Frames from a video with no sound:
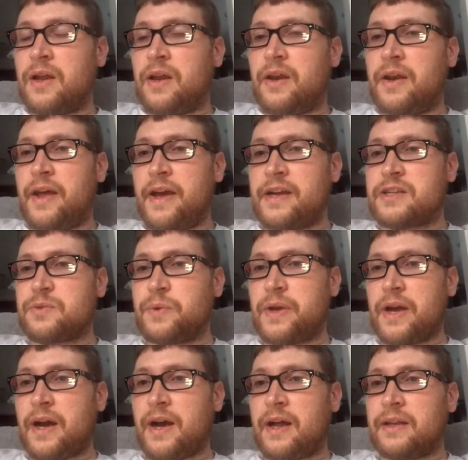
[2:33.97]
Next, we
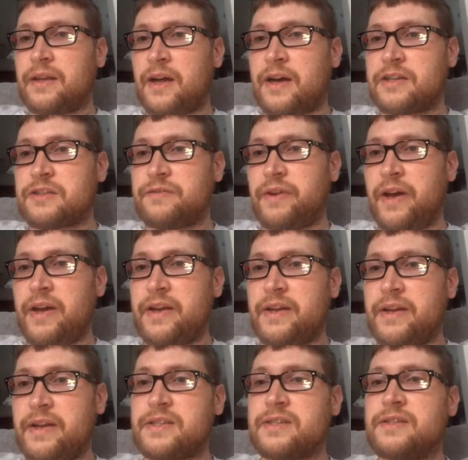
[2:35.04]
got Las
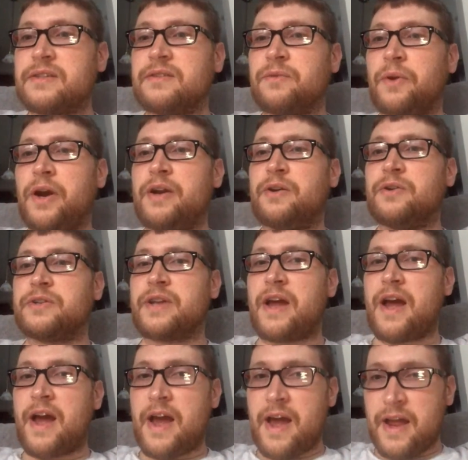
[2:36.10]
Vegas Raiders
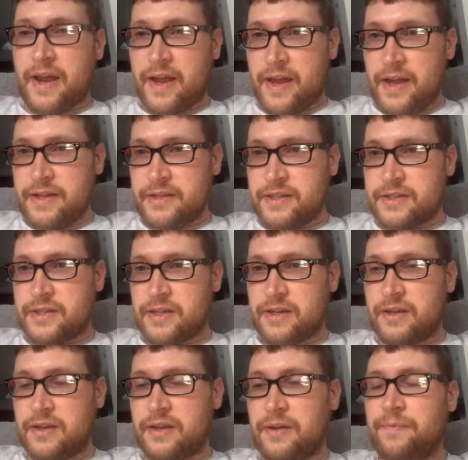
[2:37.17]
at Kansas
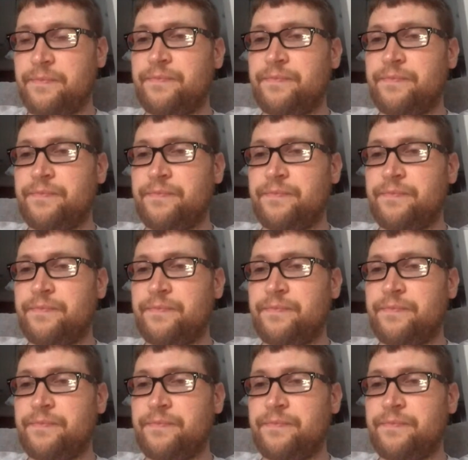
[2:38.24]
City.